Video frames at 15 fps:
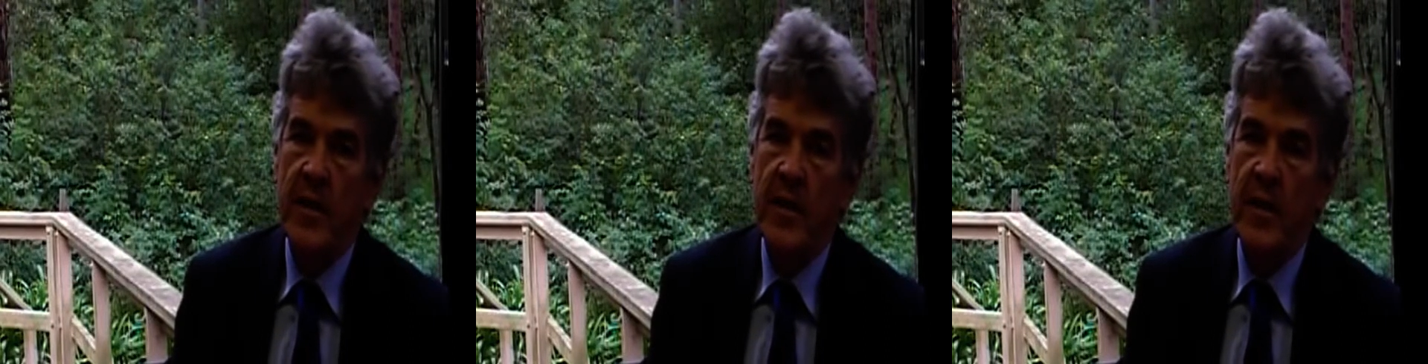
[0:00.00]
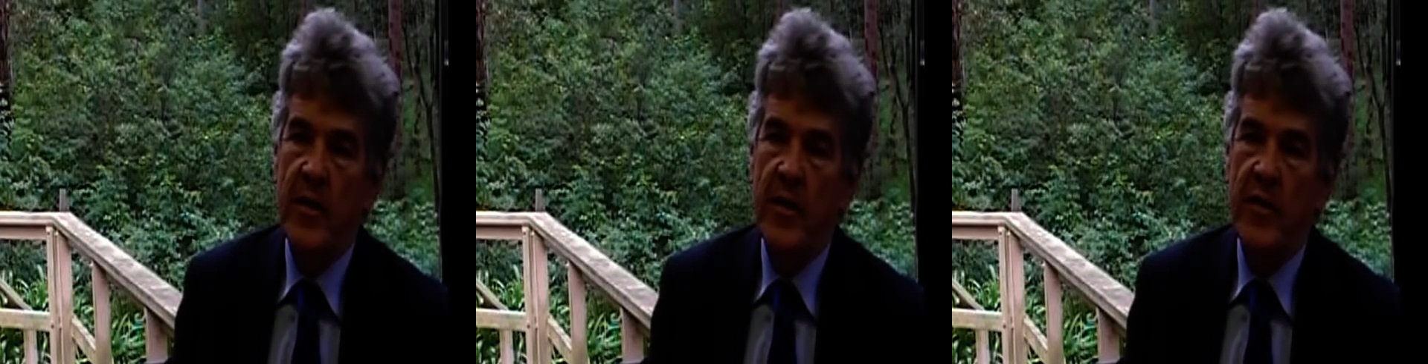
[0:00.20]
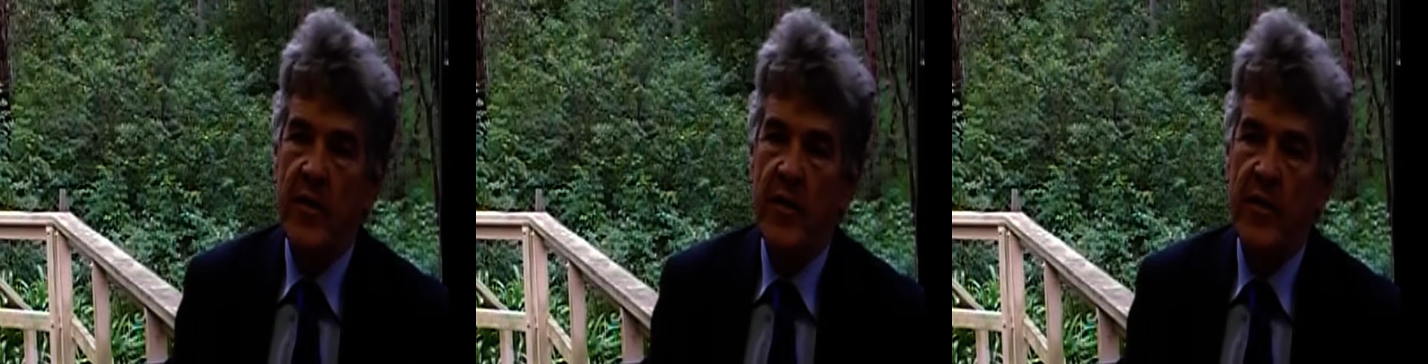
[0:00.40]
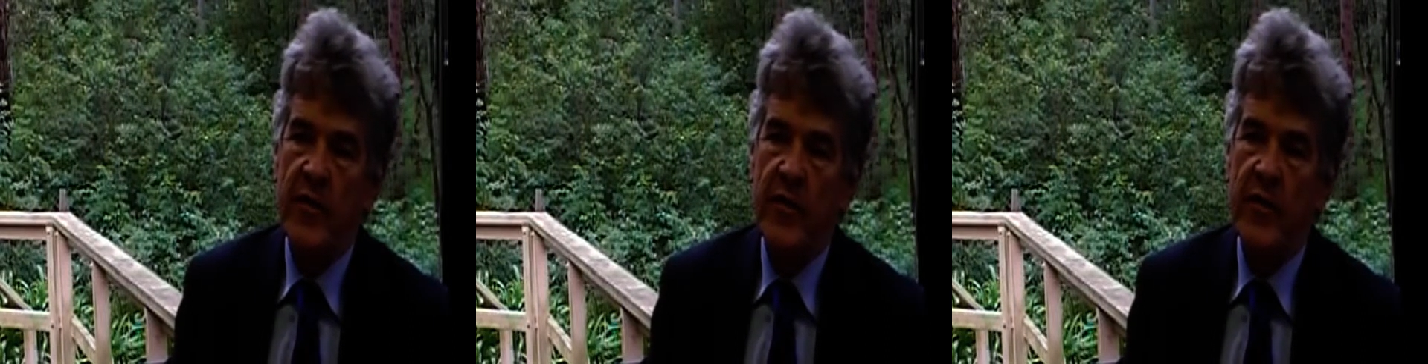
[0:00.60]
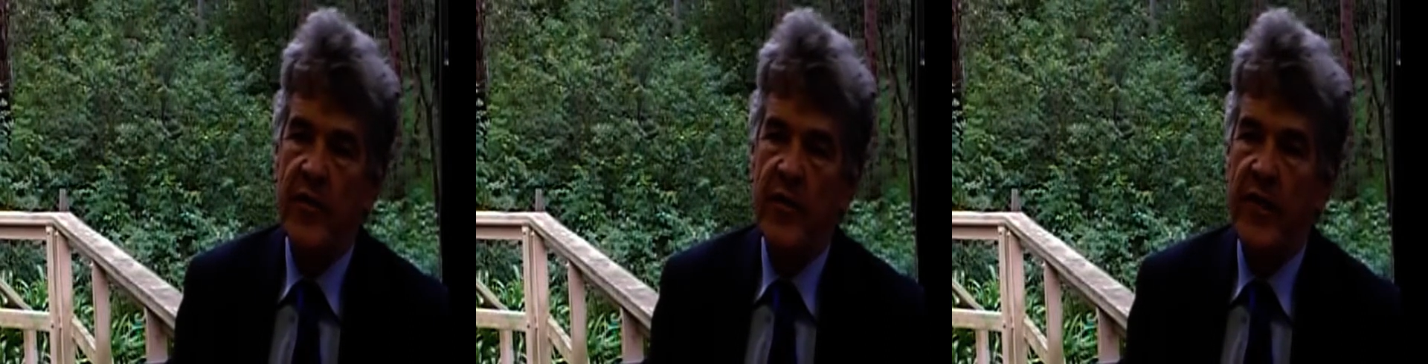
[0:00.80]
and
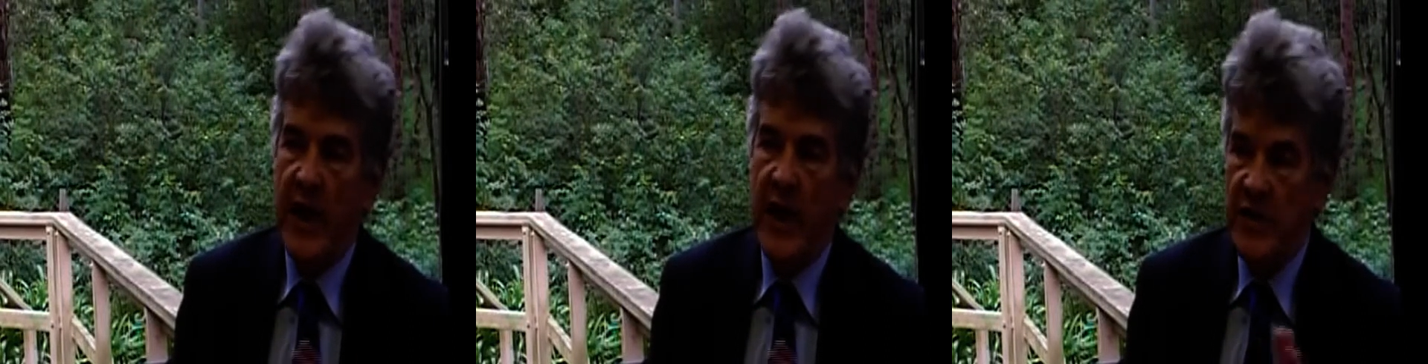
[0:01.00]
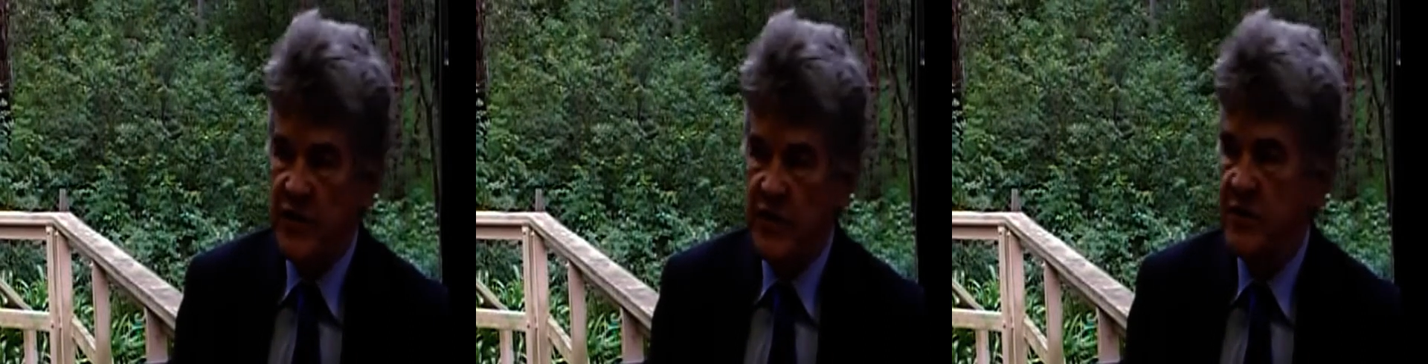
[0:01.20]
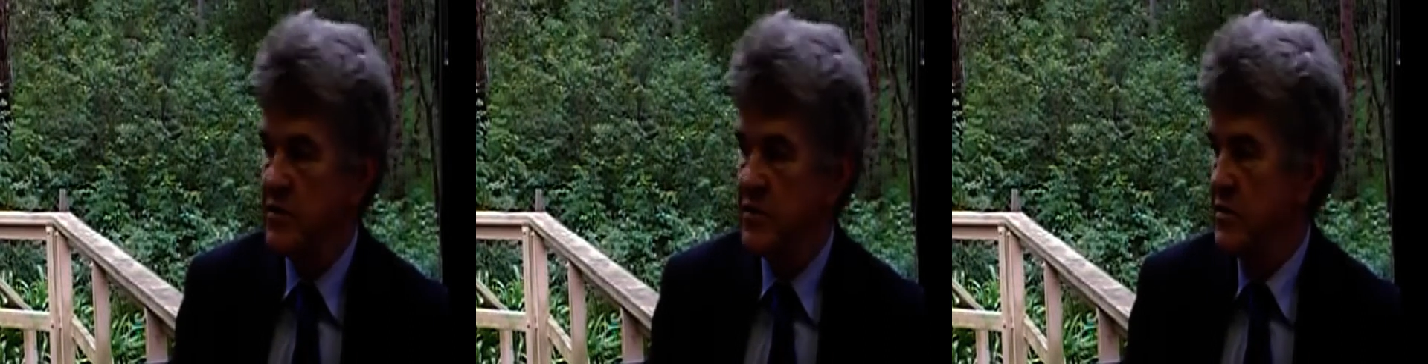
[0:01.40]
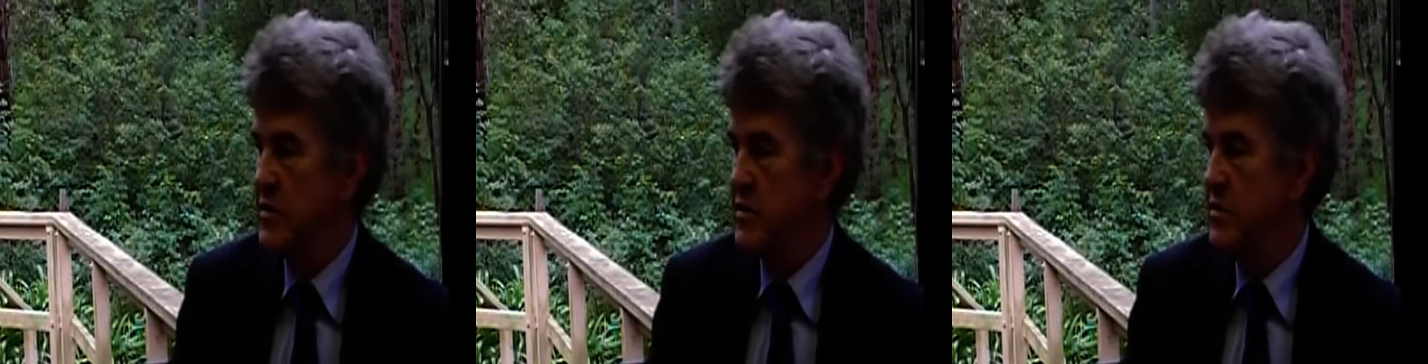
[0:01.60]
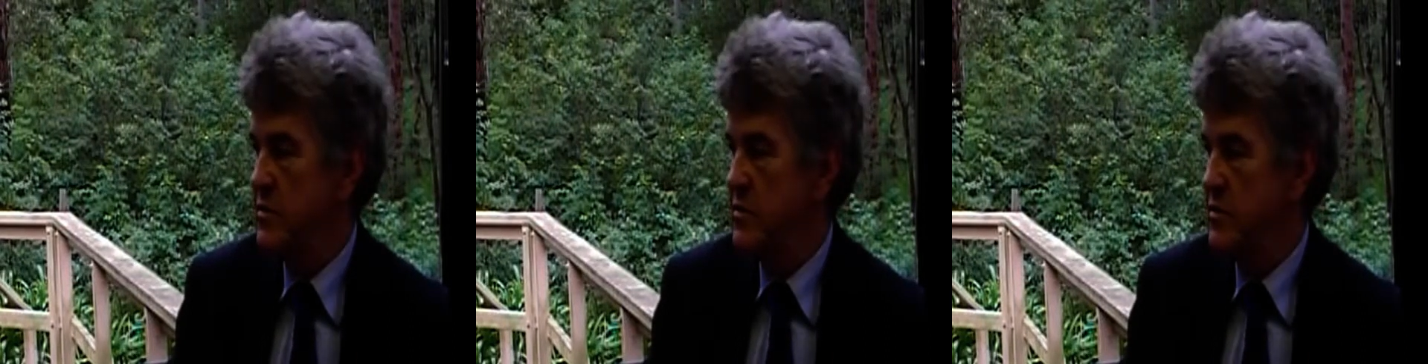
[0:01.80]
this is Thatcher
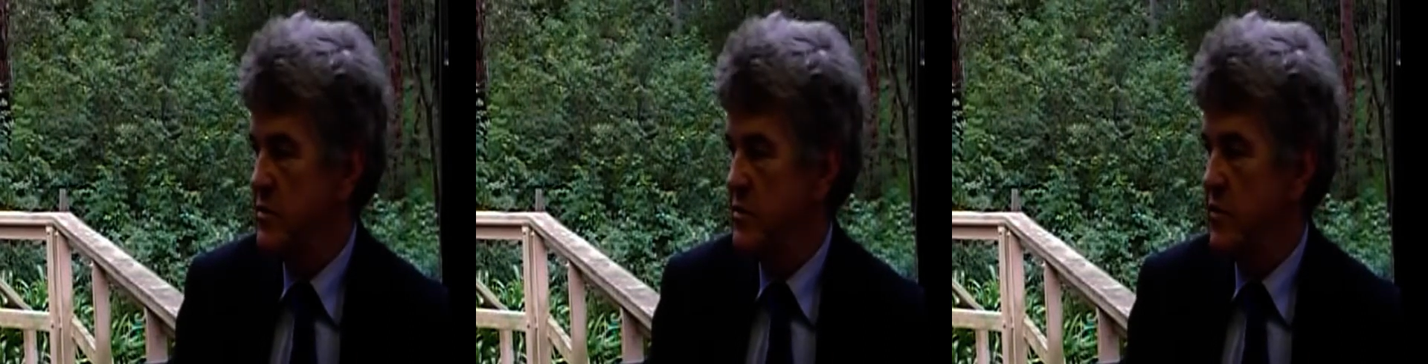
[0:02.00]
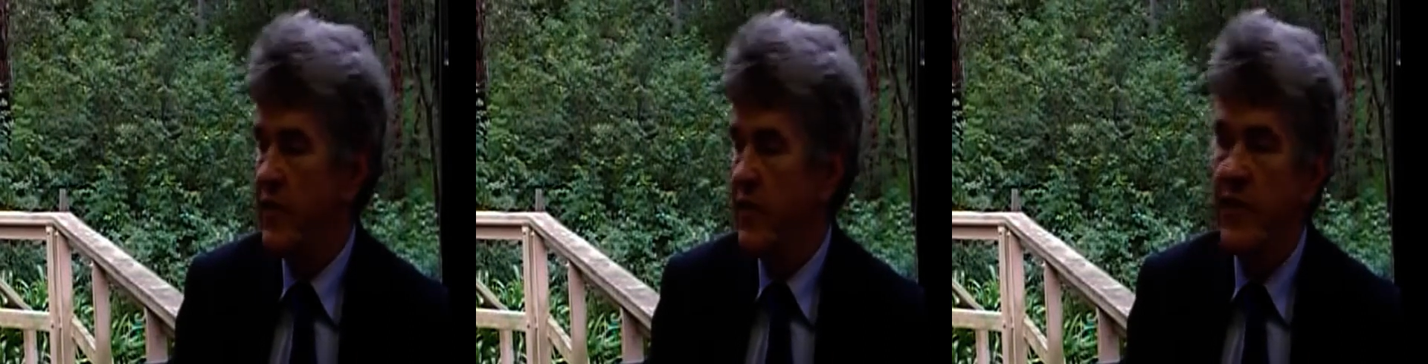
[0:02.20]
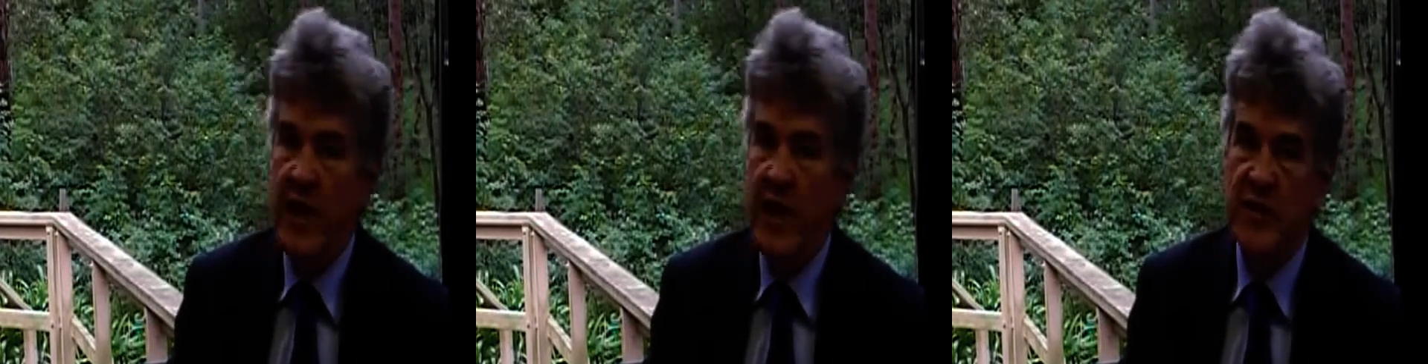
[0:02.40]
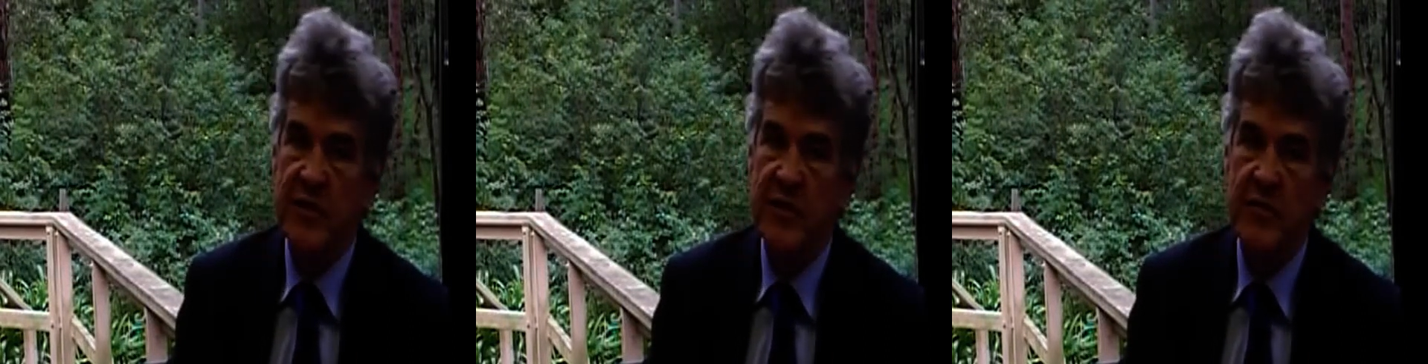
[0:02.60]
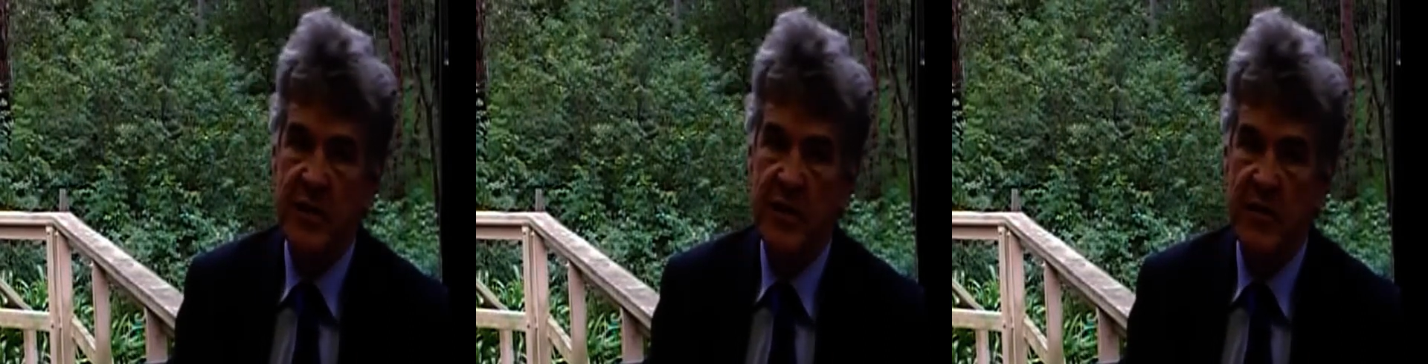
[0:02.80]

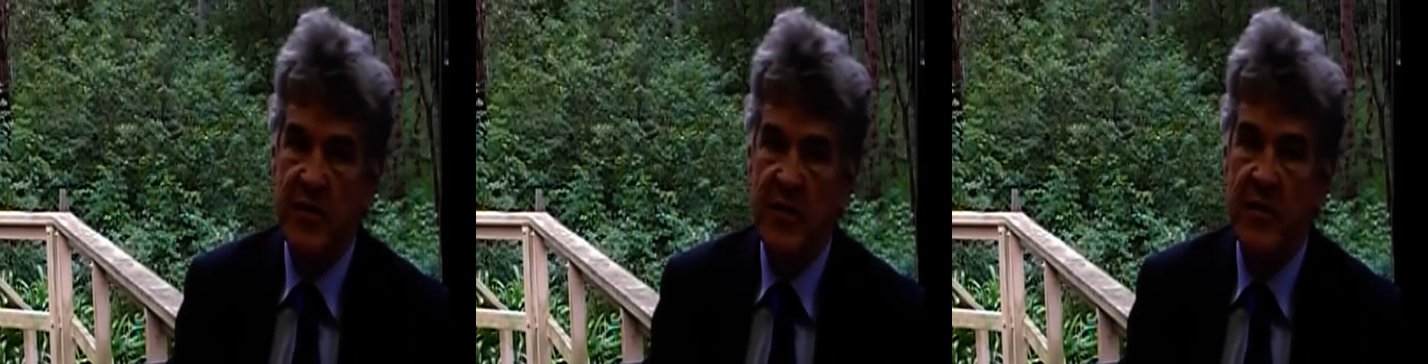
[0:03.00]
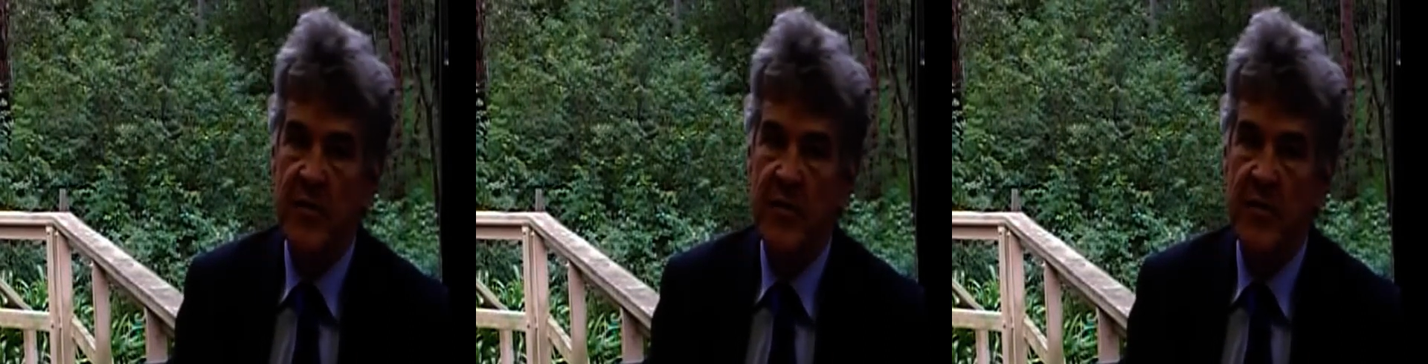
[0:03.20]
era.